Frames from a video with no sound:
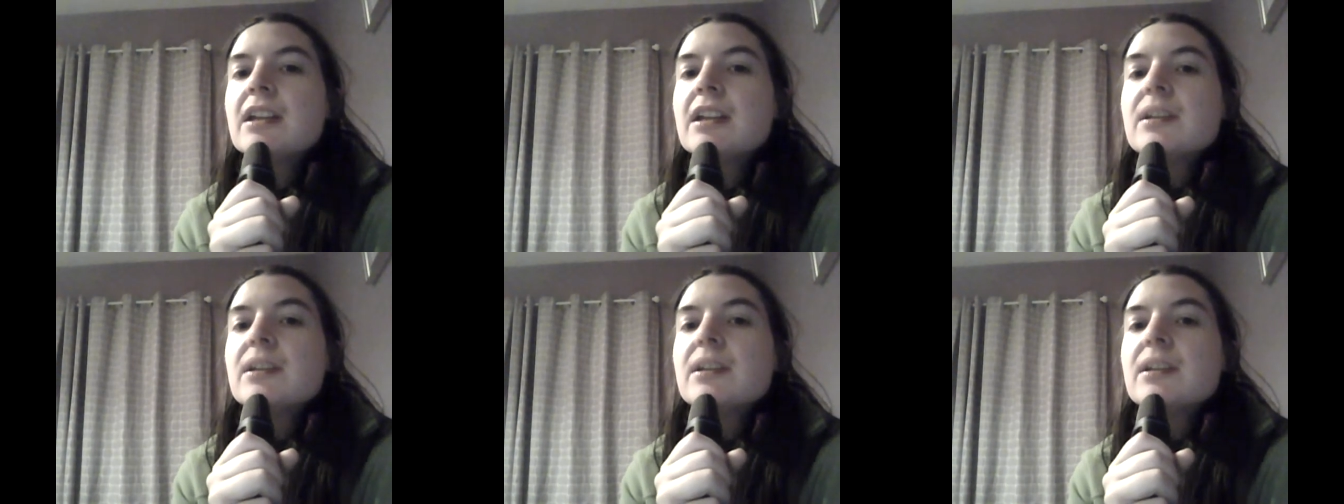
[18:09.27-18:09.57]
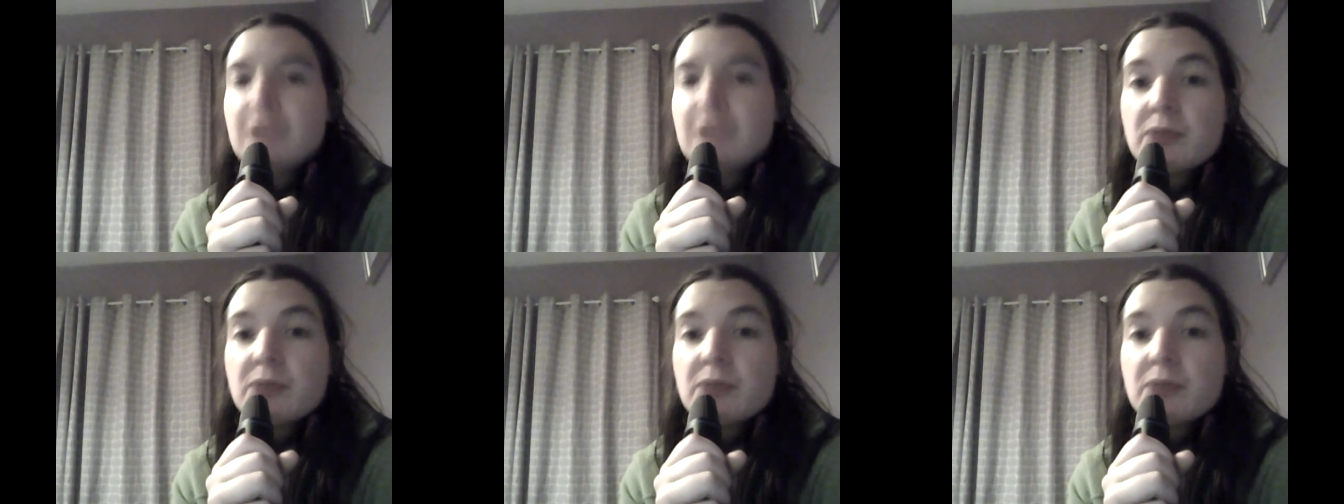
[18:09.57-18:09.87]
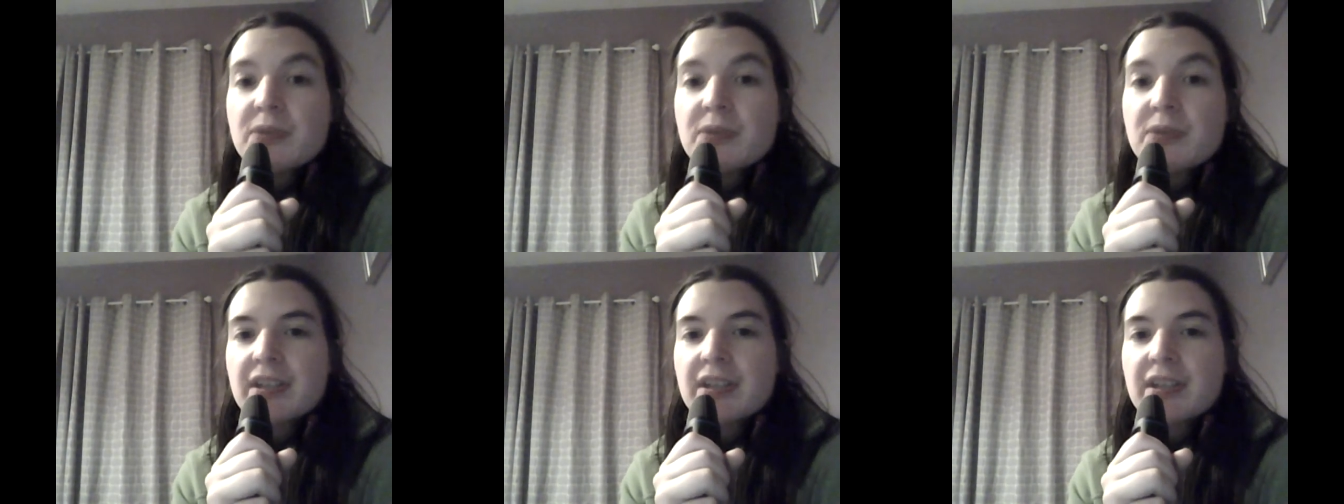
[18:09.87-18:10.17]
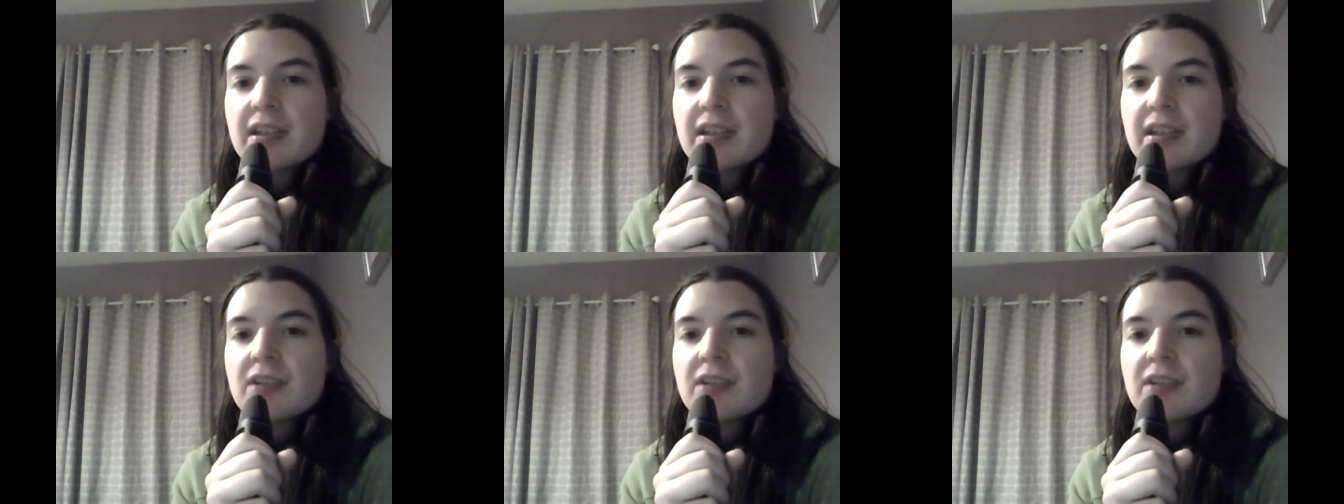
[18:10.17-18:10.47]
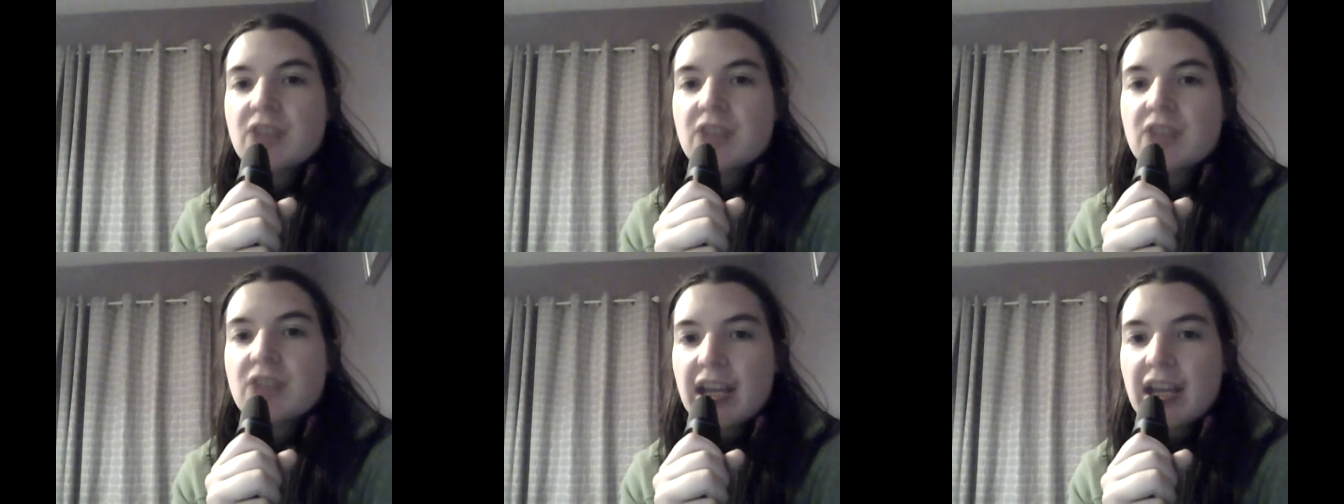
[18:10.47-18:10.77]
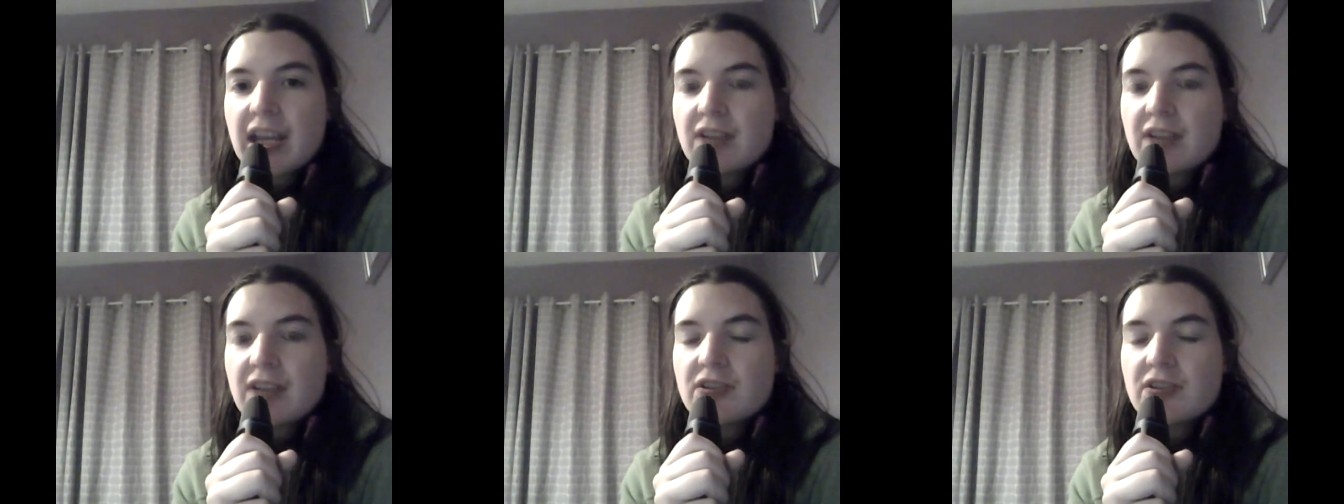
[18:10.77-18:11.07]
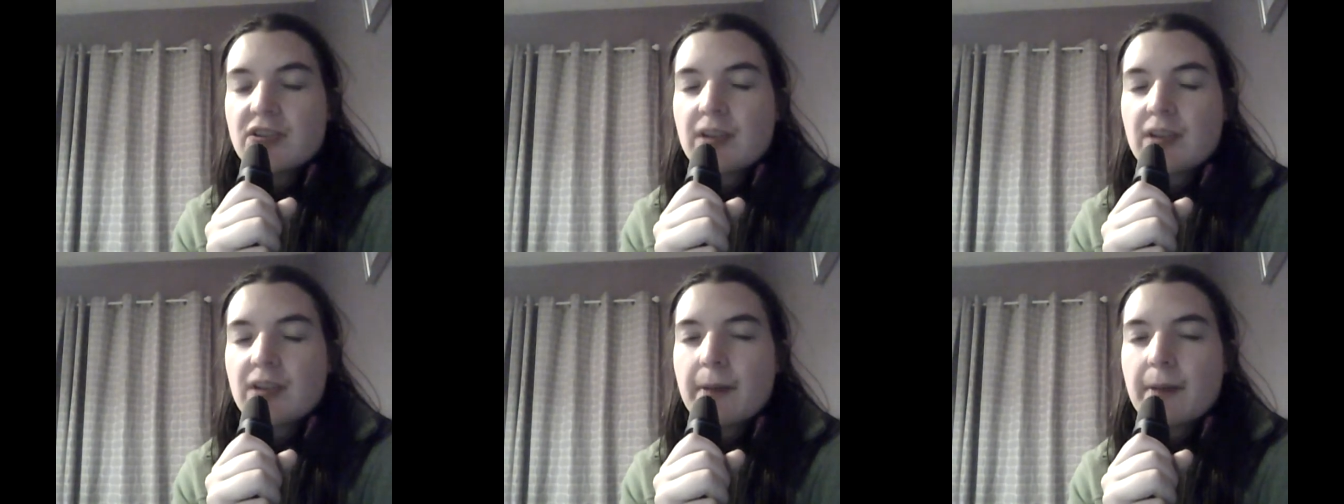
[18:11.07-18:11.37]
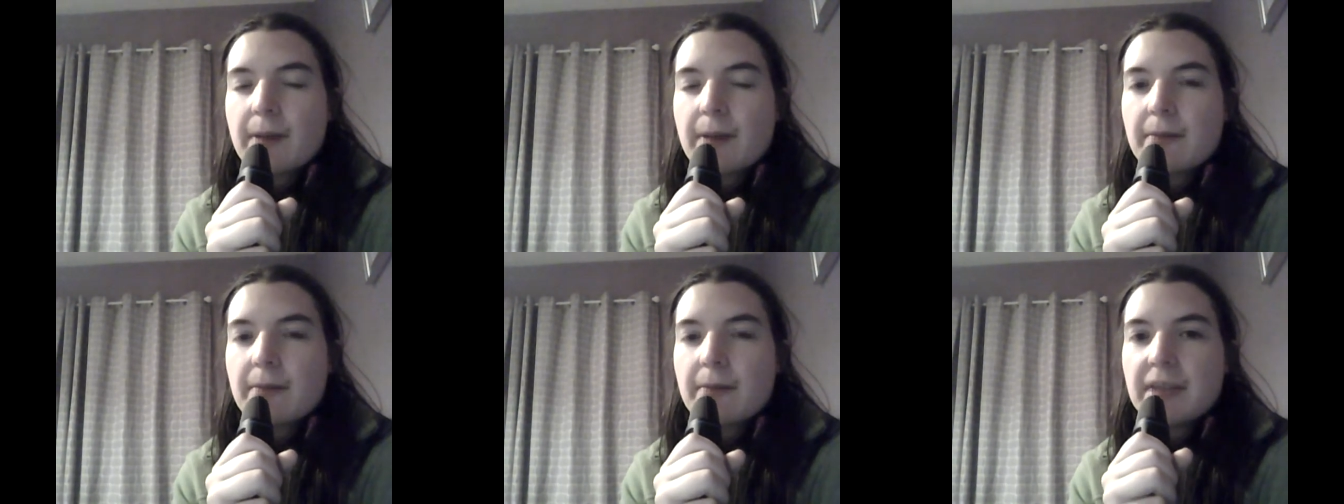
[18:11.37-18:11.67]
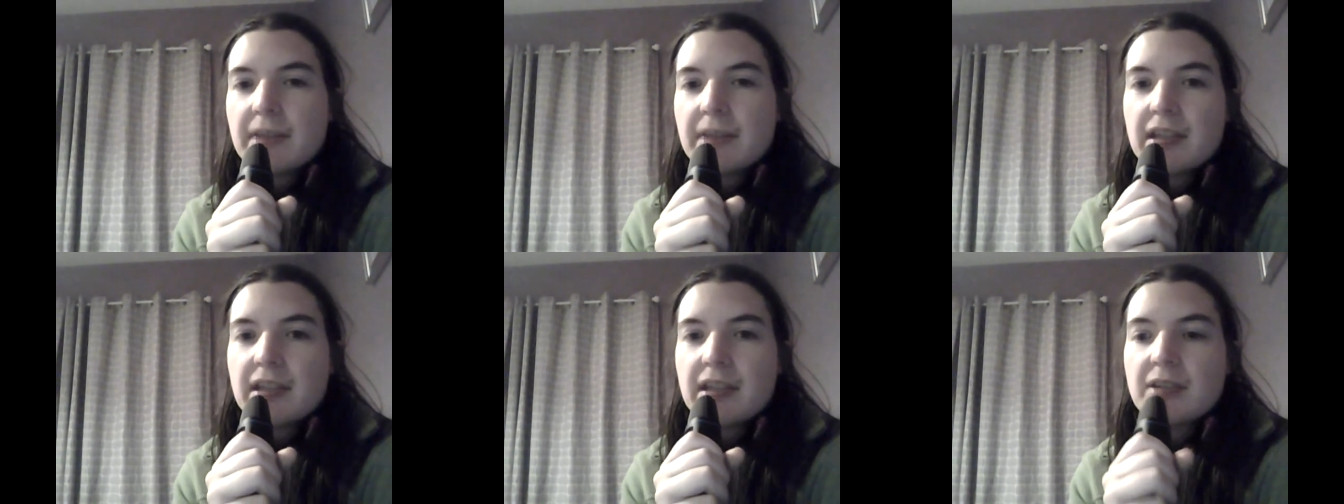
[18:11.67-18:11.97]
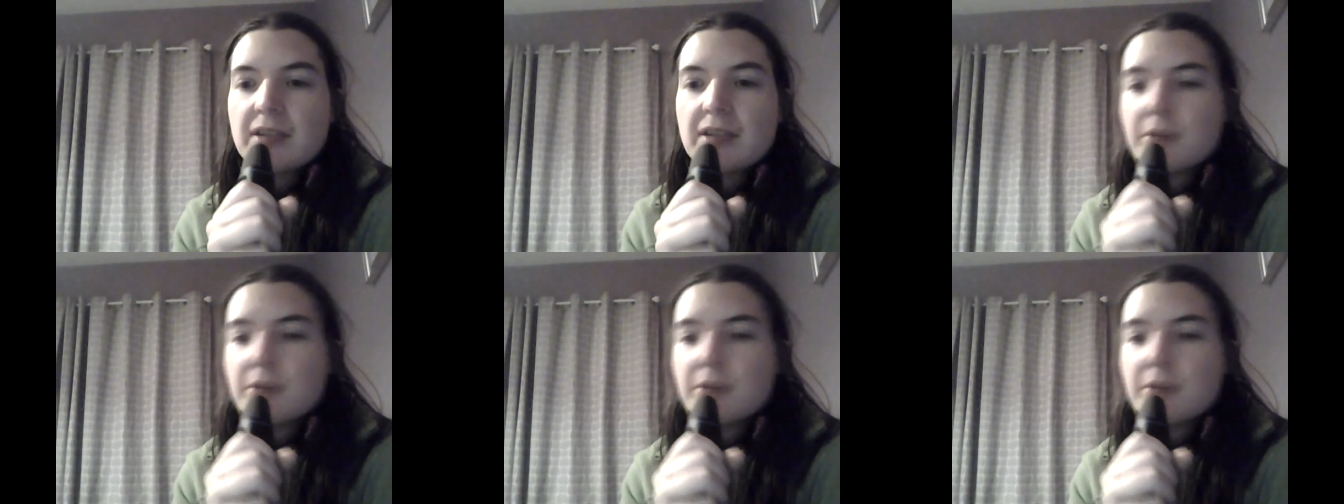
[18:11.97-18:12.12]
views change about me,